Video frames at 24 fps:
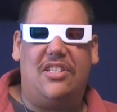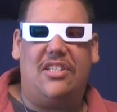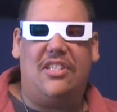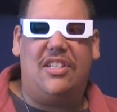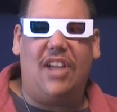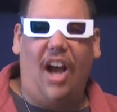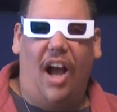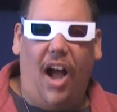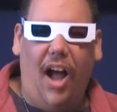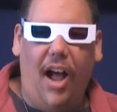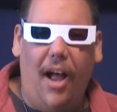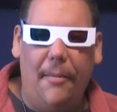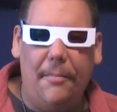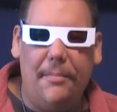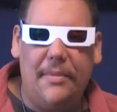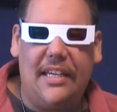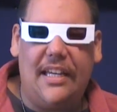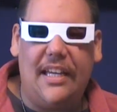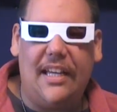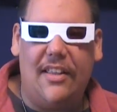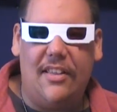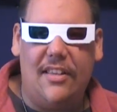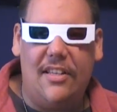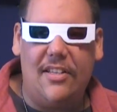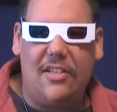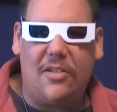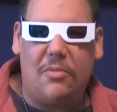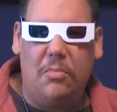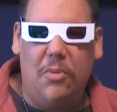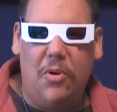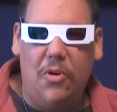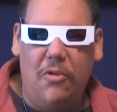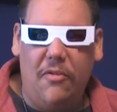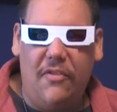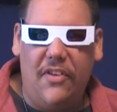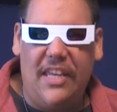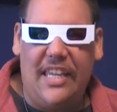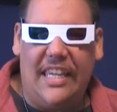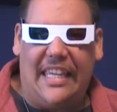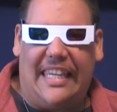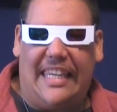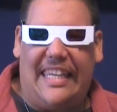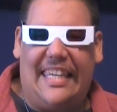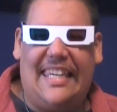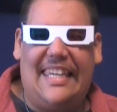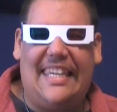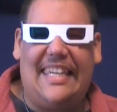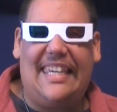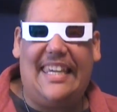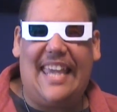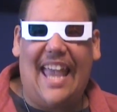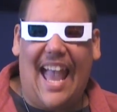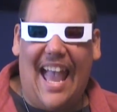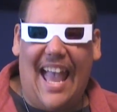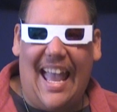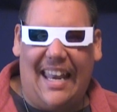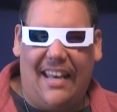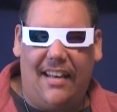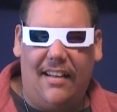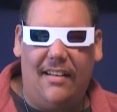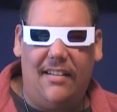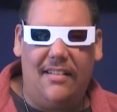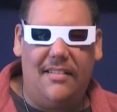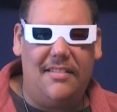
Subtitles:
dumb can this movie get?